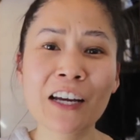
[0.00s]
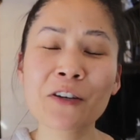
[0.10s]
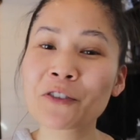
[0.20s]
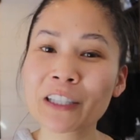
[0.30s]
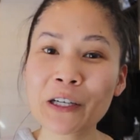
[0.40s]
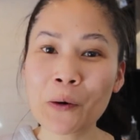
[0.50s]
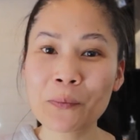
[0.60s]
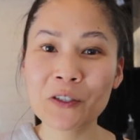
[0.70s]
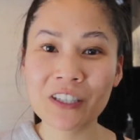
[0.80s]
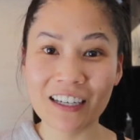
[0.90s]
and I really
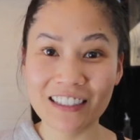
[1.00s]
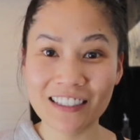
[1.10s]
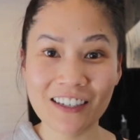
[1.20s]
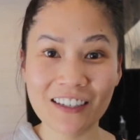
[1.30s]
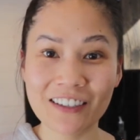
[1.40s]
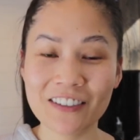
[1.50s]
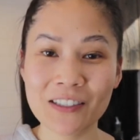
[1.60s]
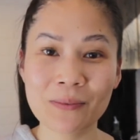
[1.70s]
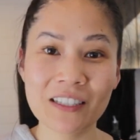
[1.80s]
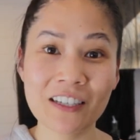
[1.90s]
hope you try these tacos